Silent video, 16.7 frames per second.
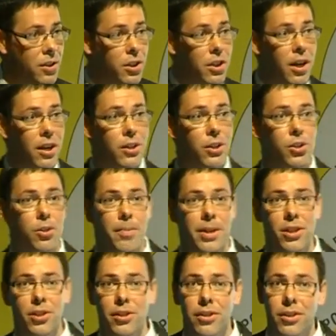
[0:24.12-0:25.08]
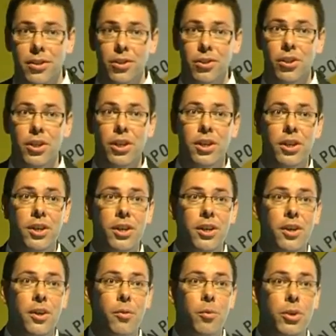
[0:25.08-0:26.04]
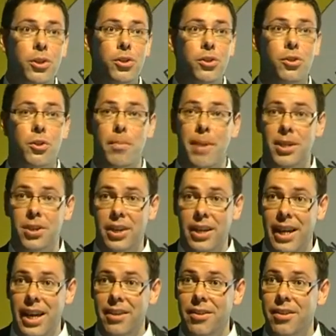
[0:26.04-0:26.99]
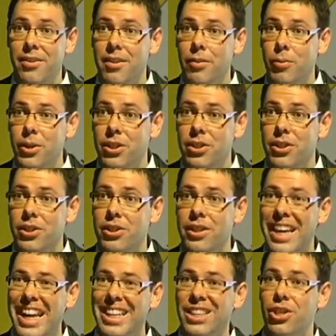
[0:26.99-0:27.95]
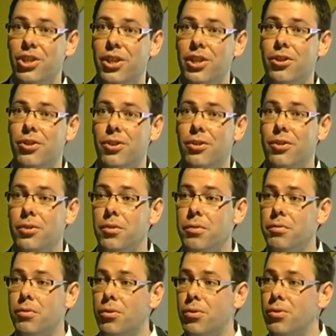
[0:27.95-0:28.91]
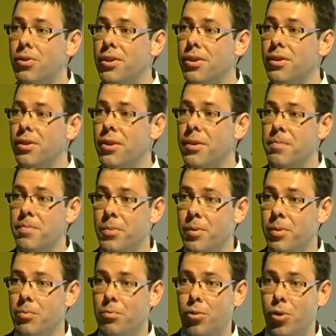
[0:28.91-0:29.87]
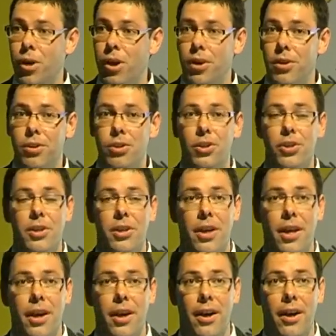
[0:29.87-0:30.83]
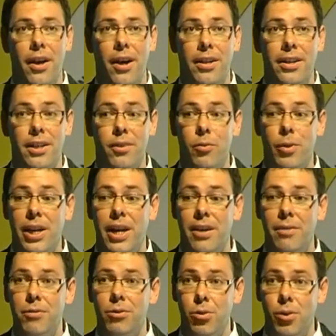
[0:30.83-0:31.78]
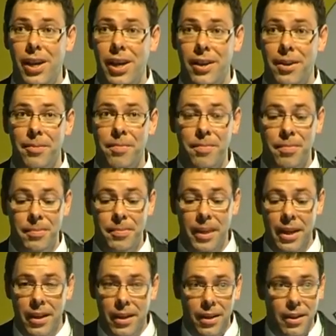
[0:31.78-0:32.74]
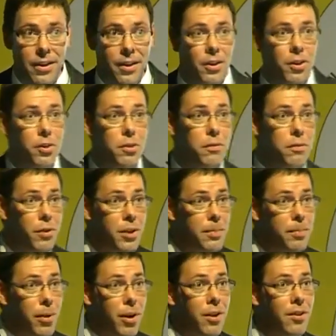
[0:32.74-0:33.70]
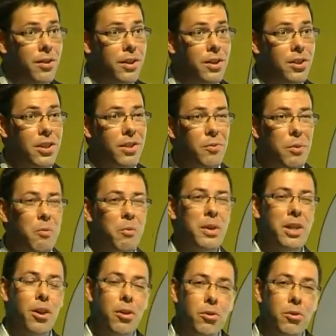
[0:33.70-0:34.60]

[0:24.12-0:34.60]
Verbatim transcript: Gallus domesticus, was domesticated and which is the ancestor of all the broilers uh, that we have today. The funny part is that we don't